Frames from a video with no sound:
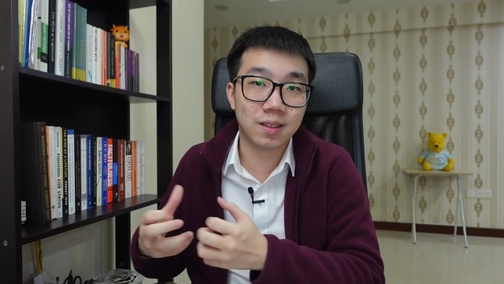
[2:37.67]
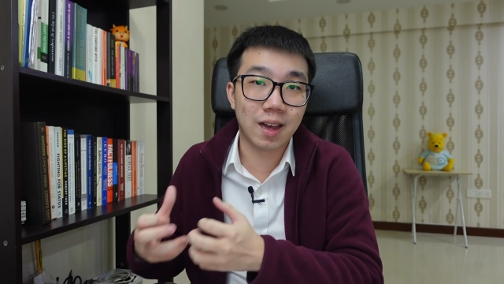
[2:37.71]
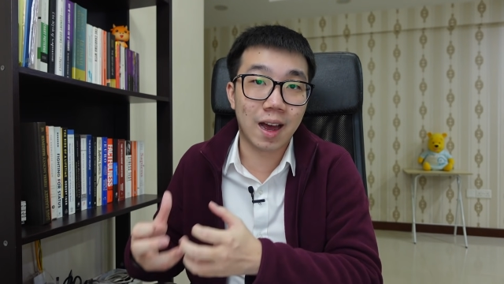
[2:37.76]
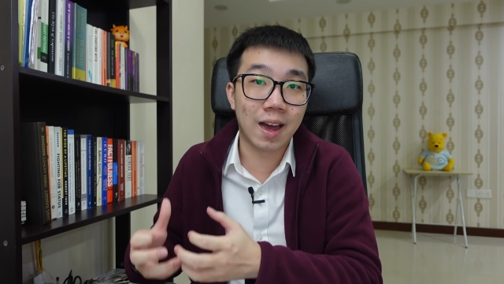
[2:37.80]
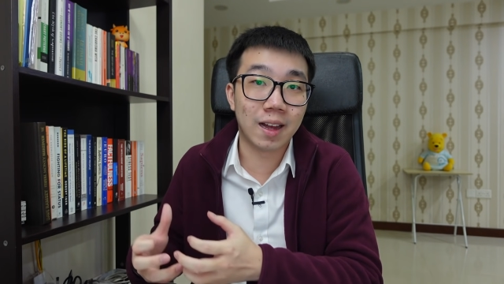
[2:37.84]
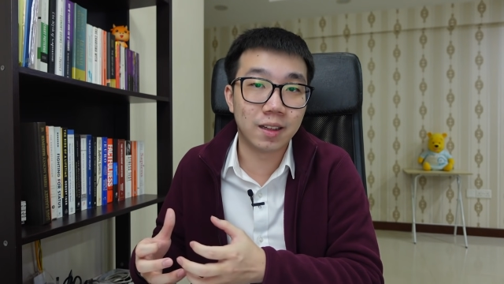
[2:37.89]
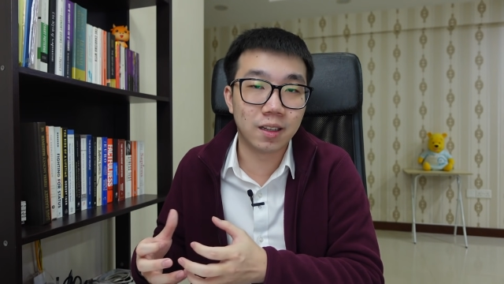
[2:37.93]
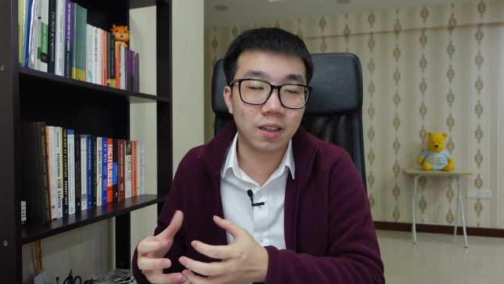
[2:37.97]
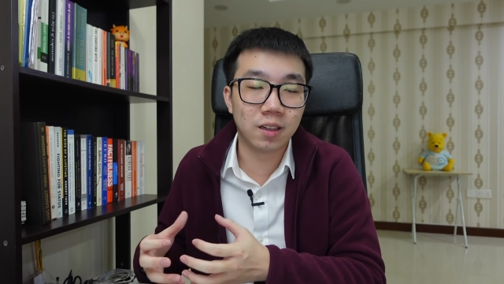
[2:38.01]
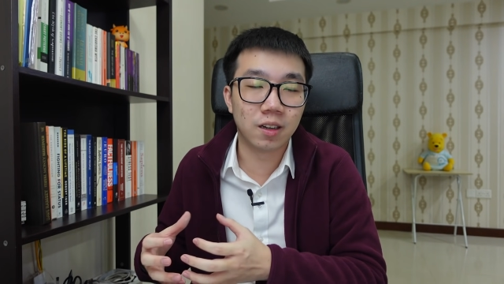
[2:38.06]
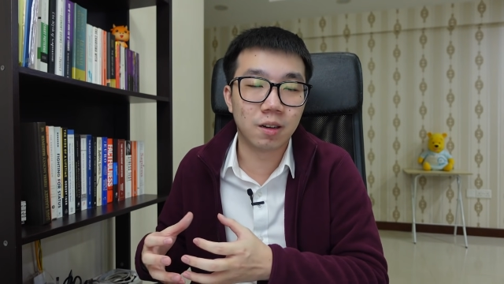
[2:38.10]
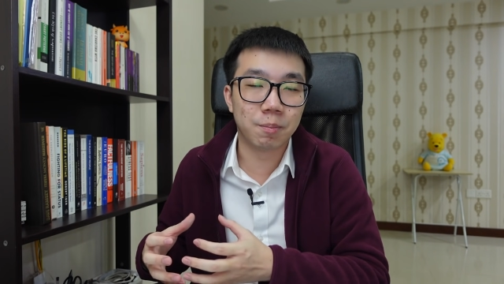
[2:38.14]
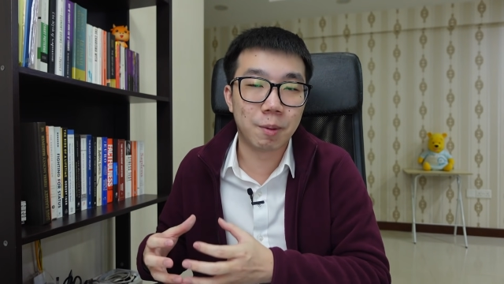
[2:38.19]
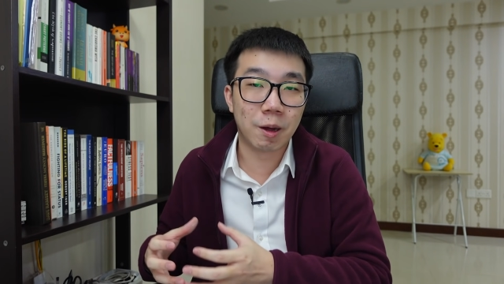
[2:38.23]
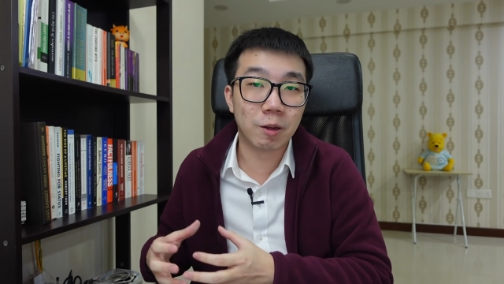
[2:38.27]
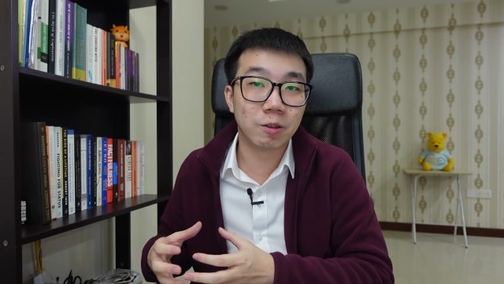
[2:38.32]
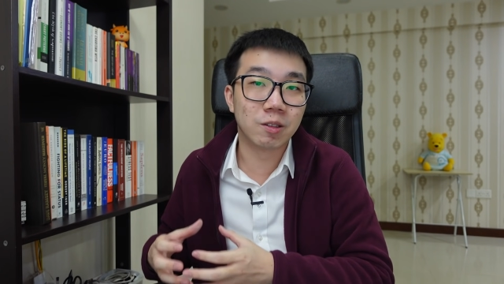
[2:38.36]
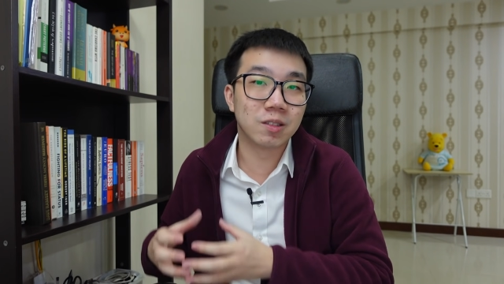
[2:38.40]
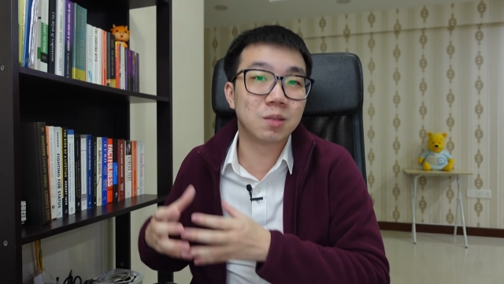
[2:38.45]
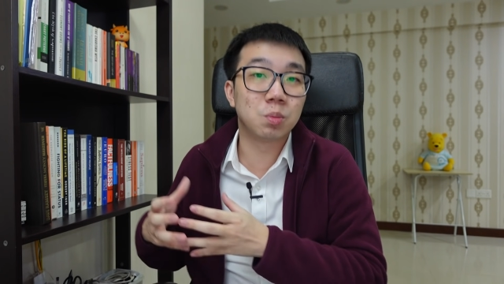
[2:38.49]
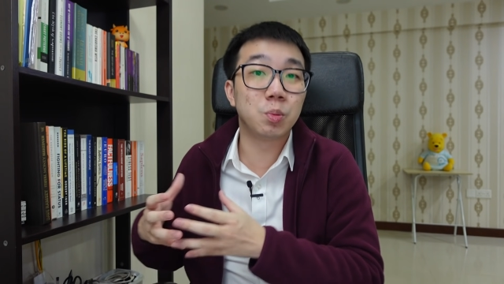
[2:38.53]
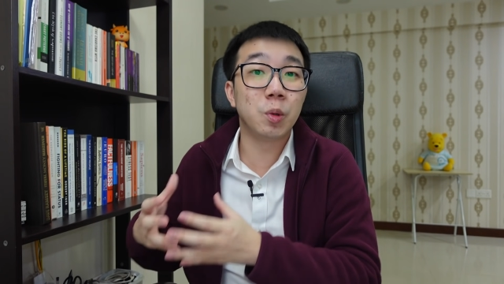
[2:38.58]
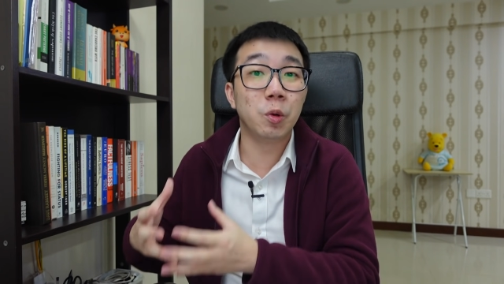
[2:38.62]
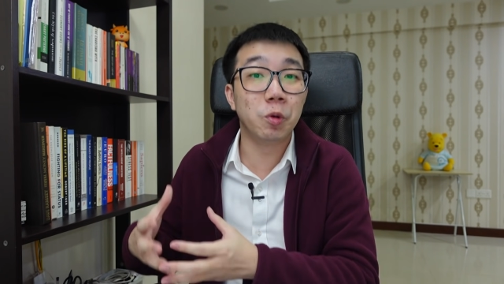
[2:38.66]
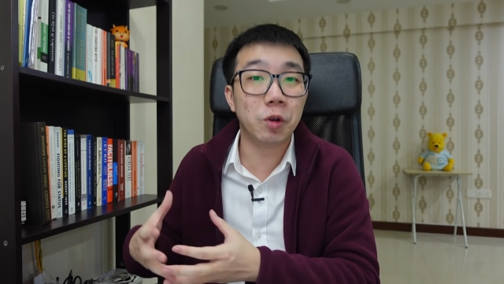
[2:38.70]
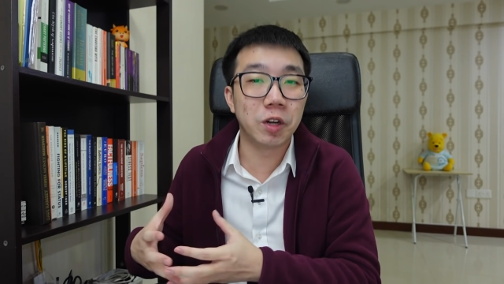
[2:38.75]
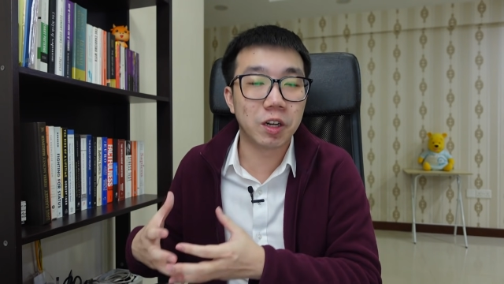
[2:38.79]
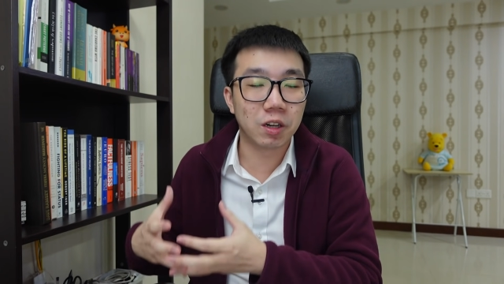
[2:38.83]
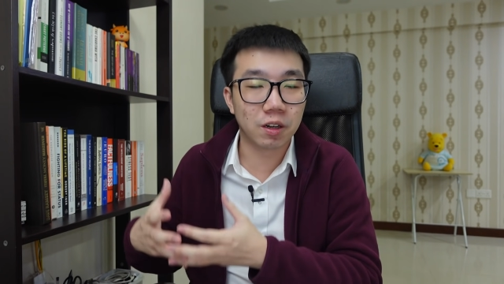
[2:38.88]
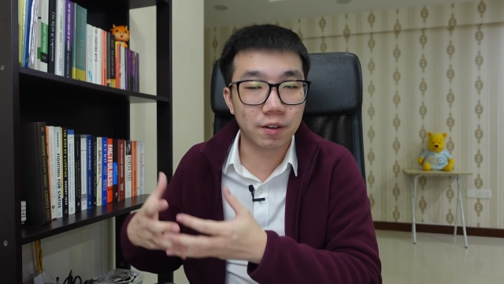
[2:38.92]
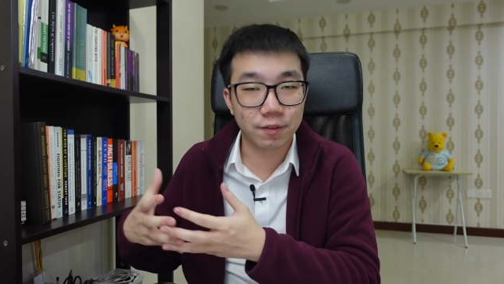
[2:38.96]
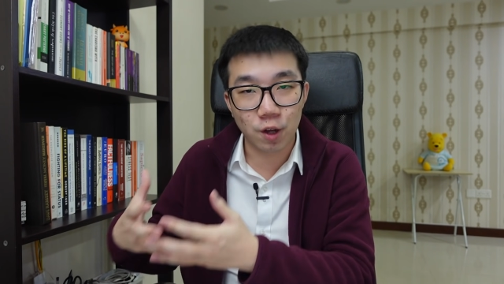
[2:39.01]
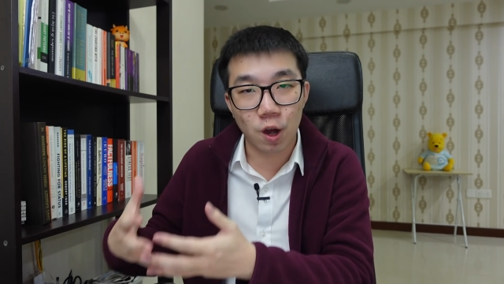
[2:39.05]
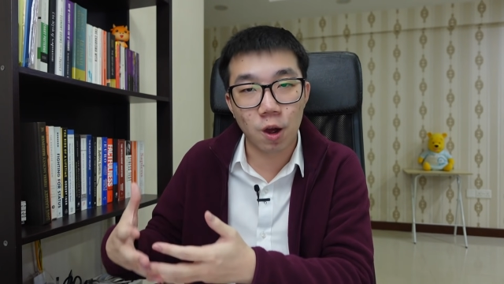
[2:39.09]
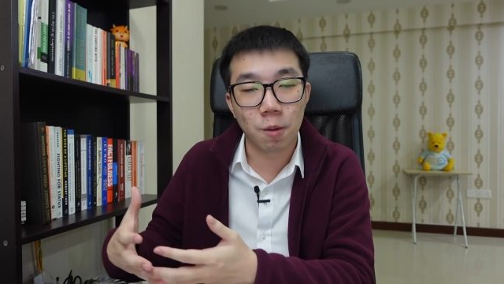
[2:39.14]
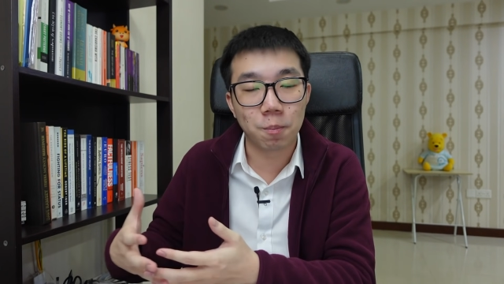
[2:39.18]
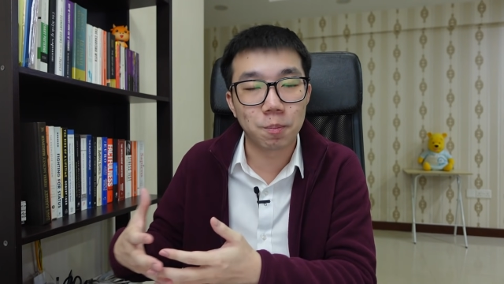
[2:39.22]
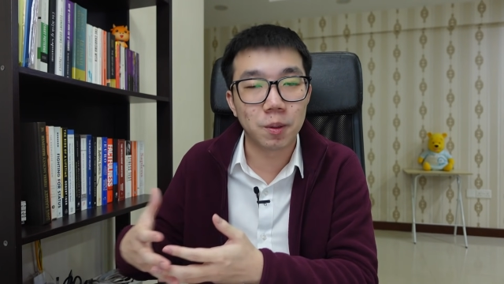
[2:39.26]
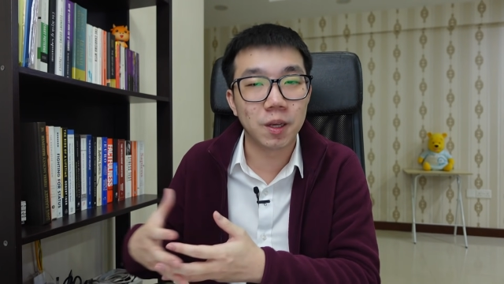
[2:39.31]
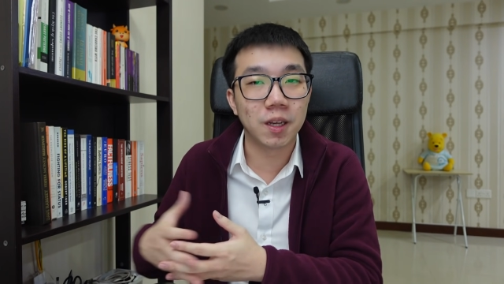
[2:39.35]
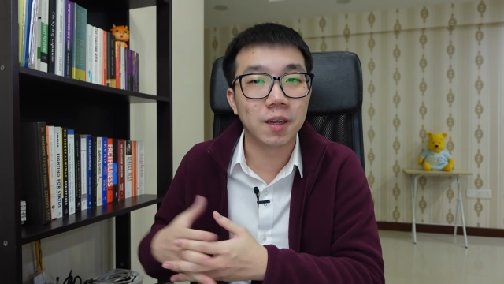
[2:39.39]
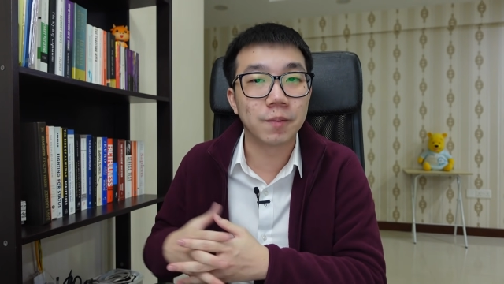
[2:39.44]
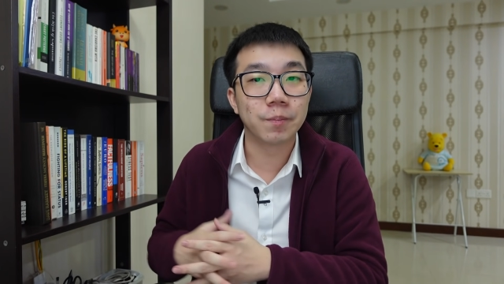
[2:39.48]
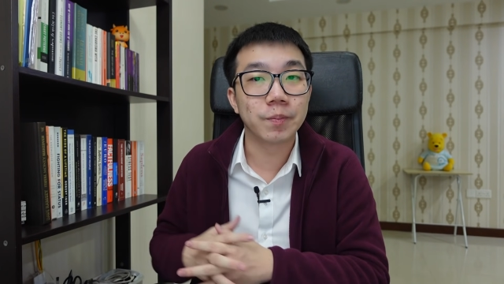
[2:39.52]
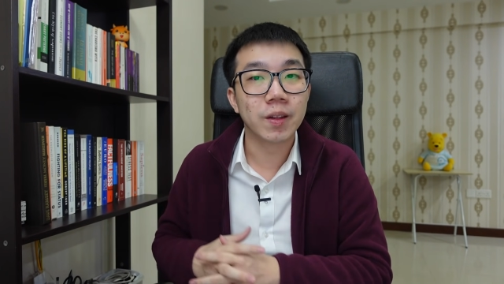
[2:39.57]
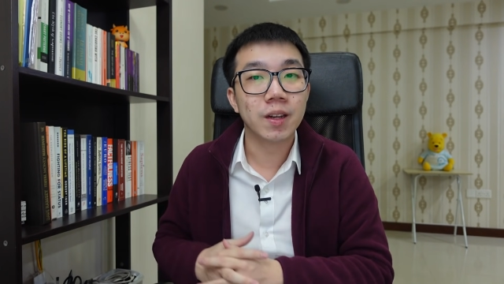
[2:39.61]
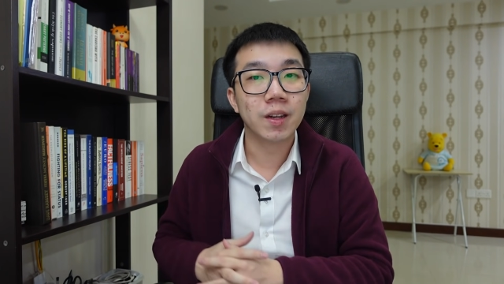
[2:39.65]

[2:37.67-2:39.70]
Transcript: idea about the spirit of copying.